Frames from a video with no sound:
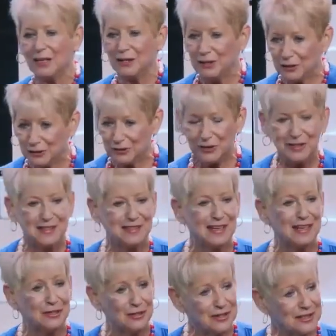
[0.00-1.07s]
You look good
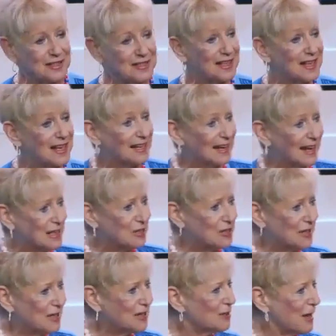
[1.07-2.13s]
today. Good to see you. Glad you're
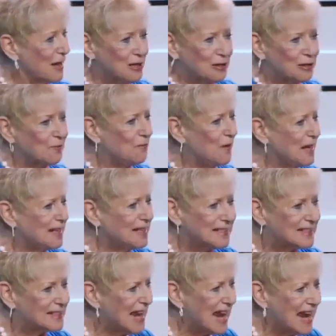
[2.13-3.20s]
here. You look
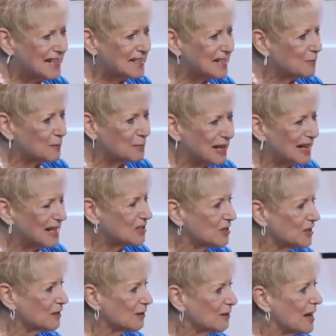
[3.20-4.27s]
fantastic from last
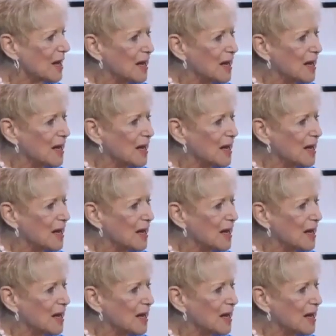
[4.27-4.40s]
year.